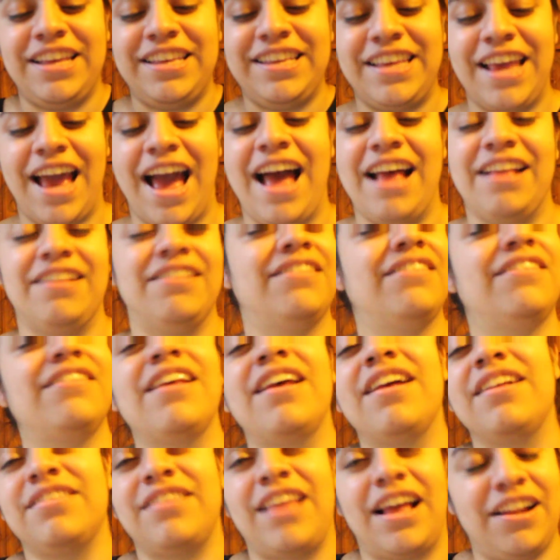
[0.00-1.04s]
Yes,
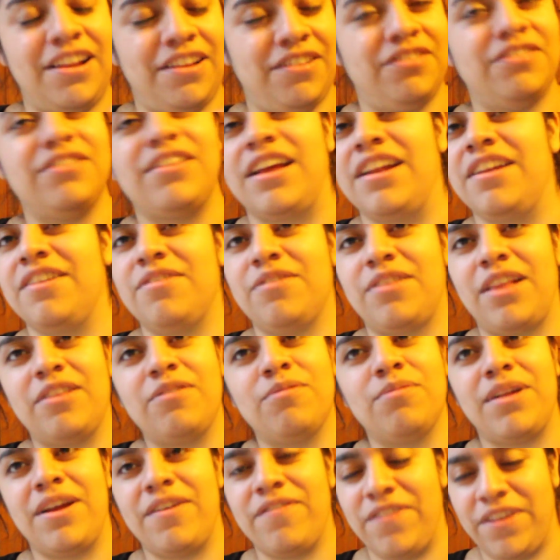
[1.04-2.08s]

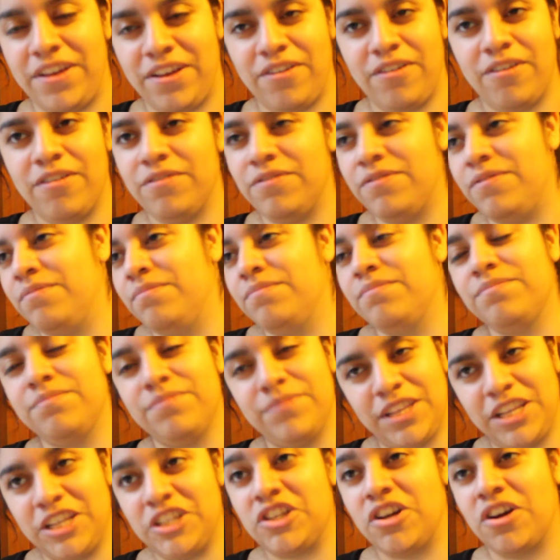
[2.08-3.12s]
that's what I think of
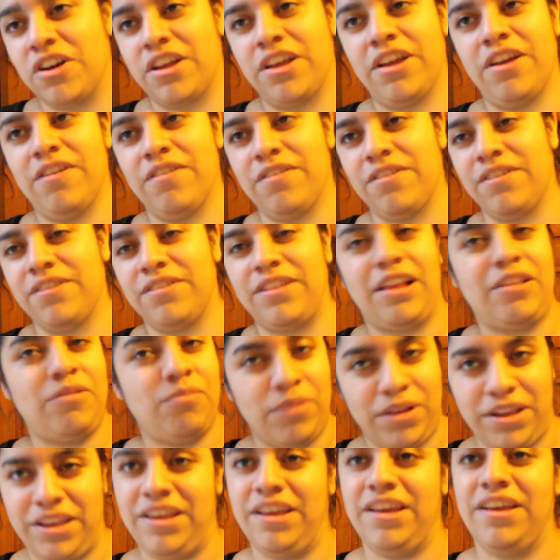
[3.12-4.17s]
Junghyun. That's
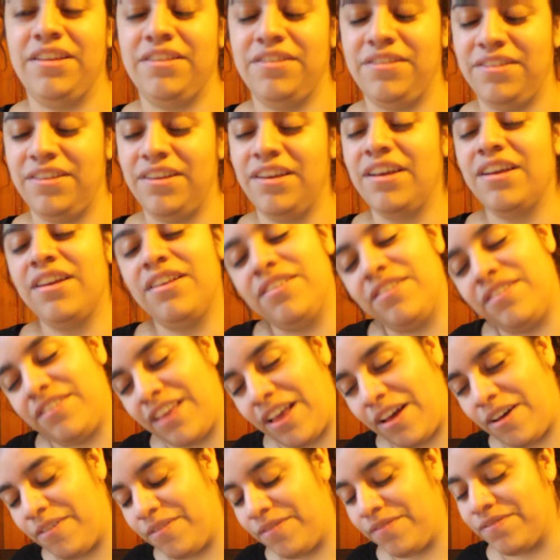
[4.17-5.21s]
what he is.
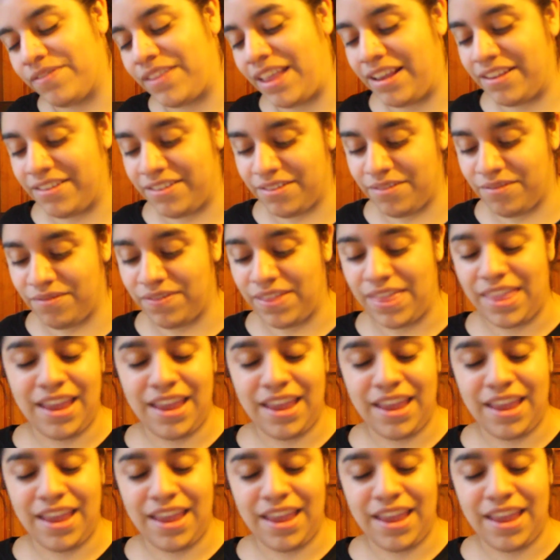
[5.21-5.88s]
So, this.